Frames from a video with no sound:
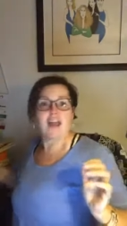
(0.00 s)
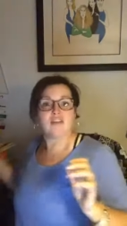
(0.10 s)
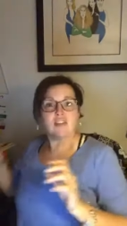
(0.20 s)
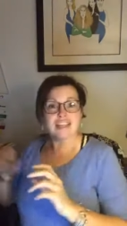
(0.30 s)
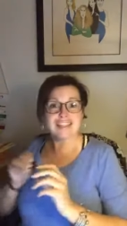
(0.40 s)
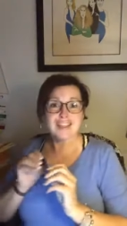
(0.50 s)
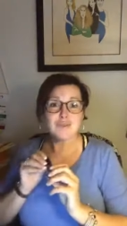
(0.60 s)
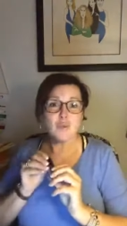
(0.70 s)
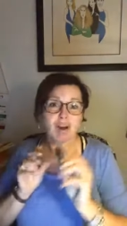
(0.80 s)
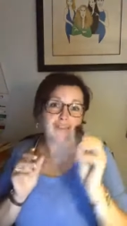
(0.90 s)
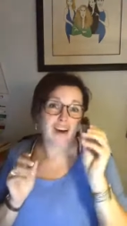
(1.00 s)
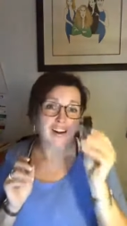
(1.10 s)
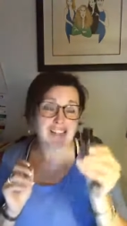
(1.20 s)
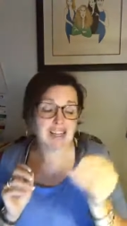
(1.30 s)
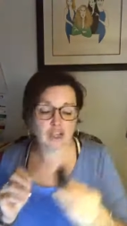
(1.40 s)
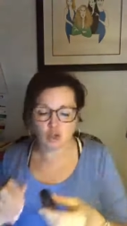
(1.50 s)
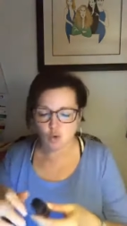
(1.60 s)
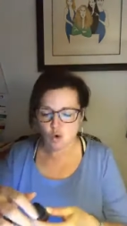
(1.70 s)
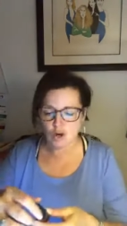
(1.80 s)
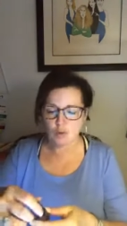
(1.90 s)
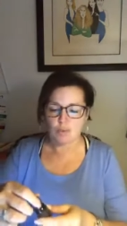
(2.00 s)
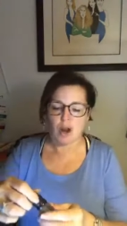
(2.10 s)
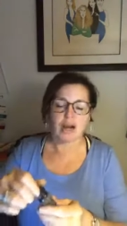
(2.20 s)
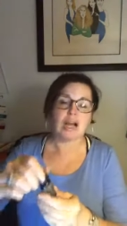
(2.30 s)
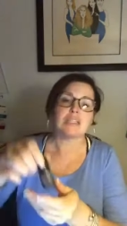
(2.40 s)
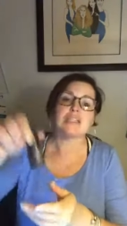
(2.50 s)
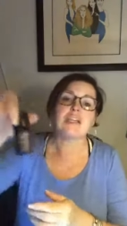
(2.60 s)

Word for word: and this is one of our essential oil products.